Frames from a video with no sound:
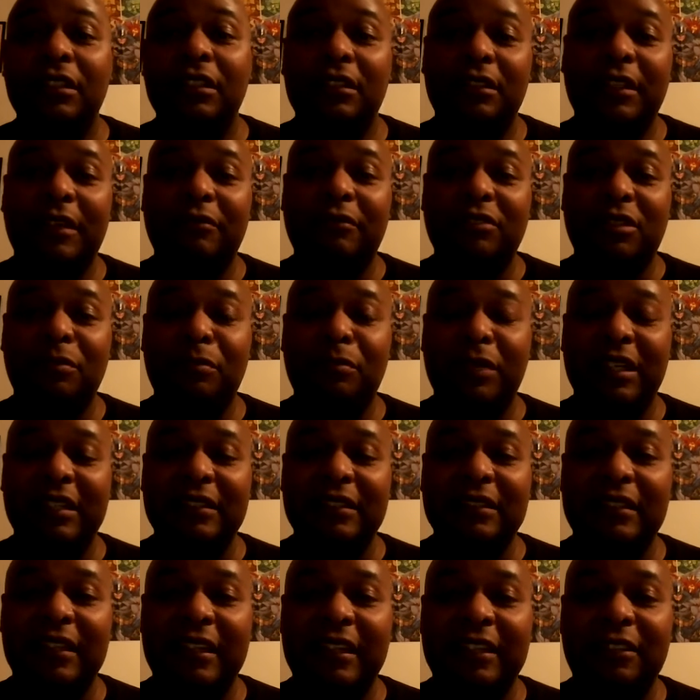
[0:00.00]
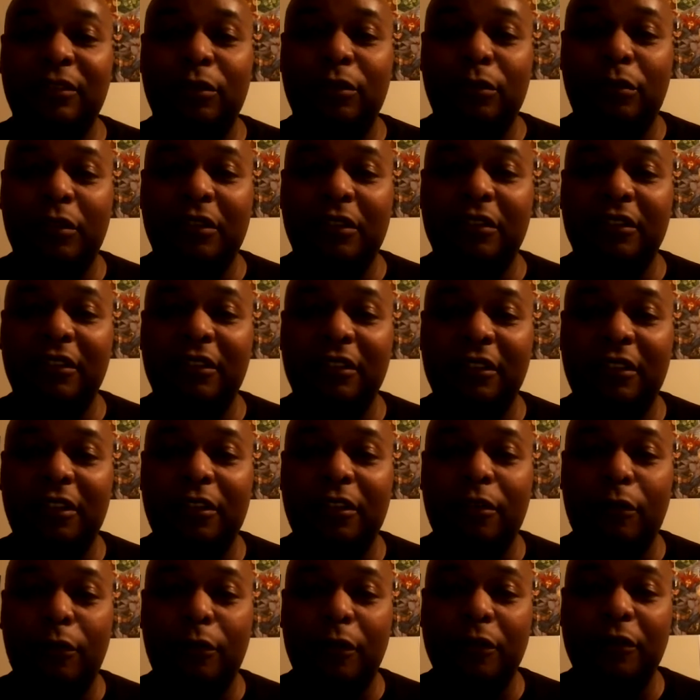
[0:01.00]
That was the biggest thing during
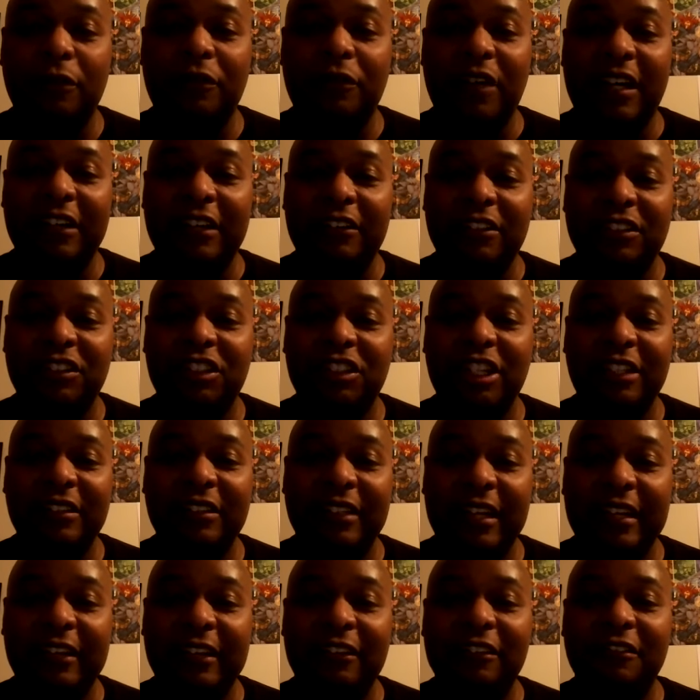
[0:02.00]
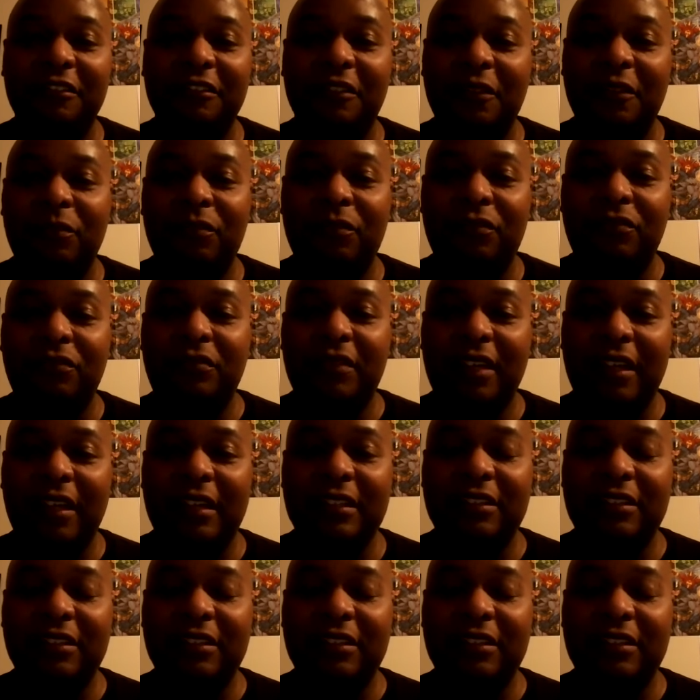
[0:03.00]
coronavirus shutdown. It's